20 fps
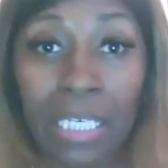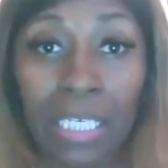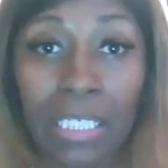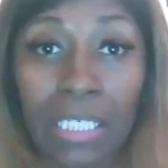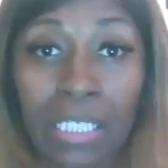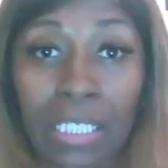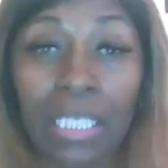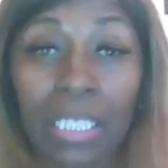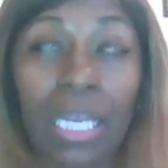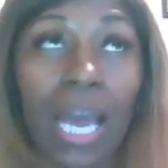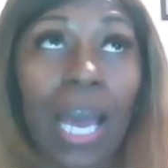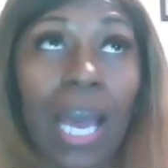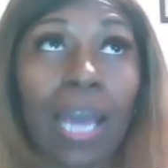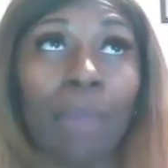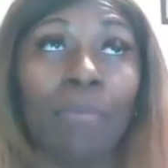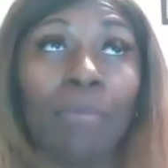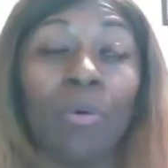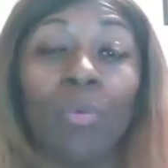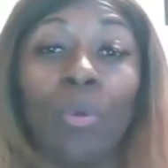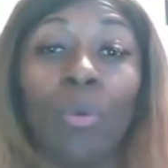citizen.
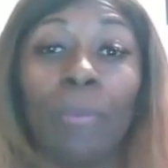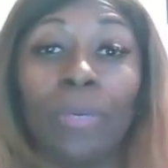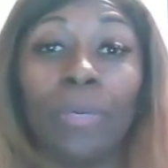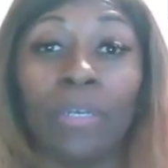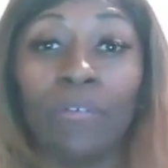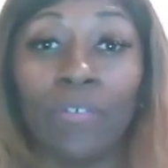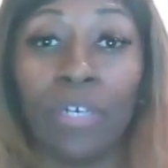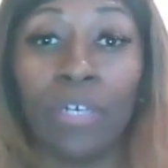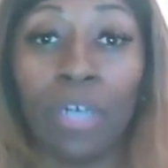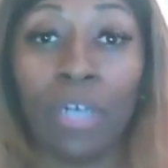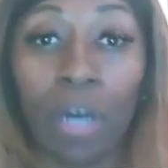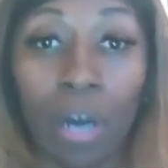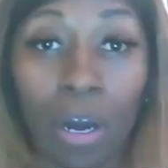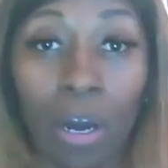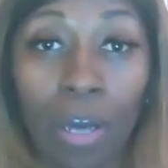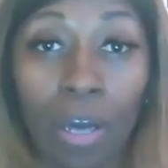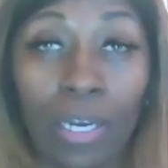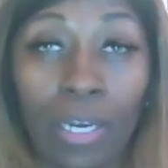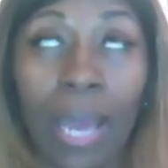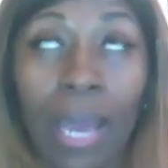I am a woman of
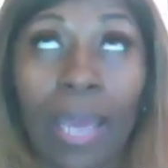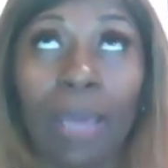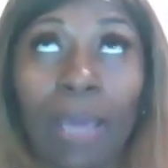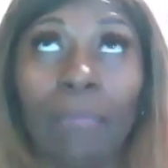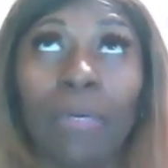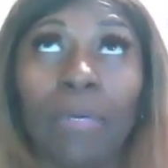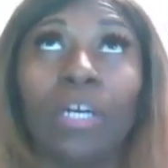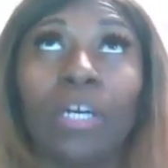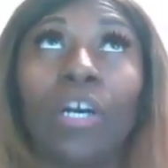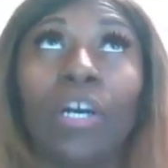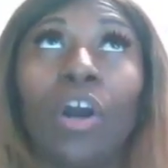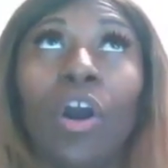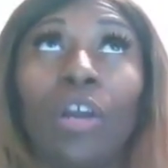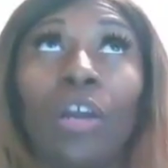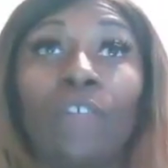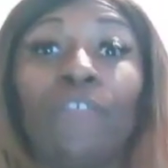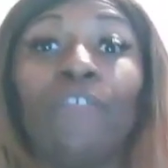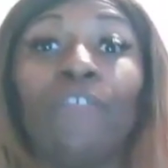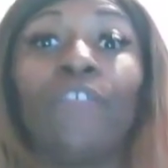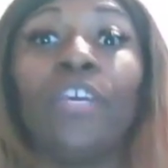God. I am a
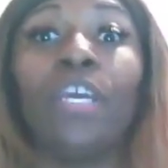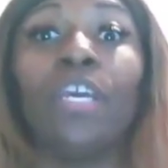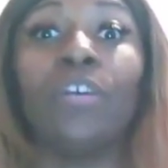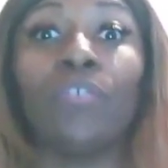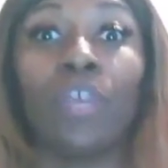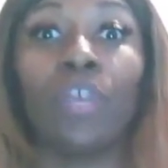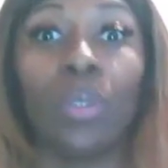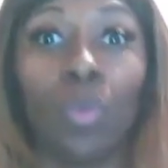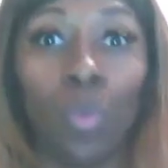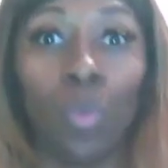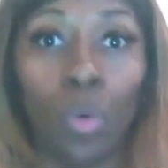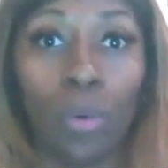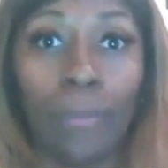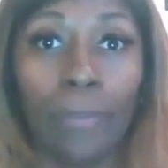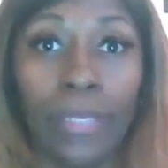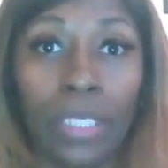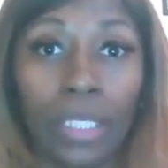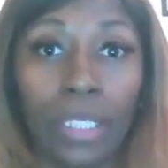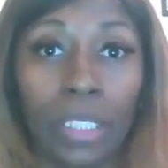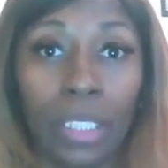God-fearing
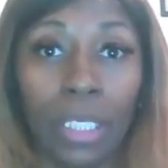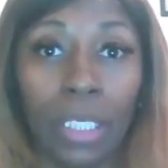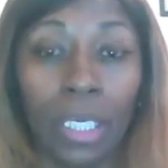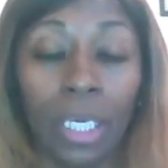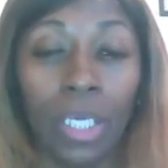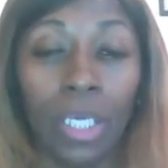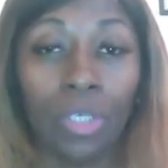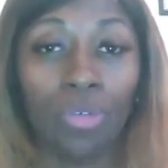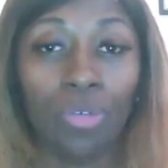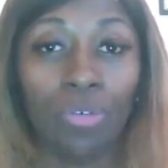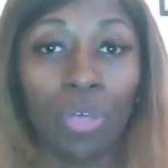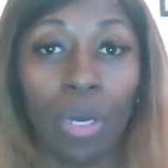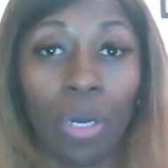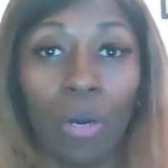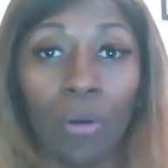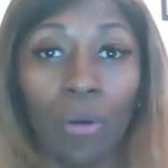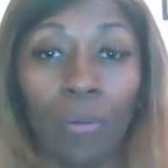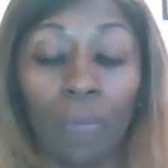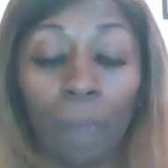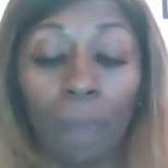woman,
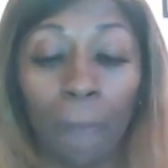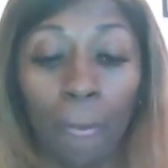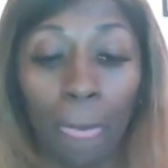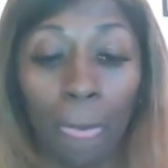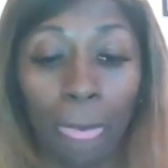because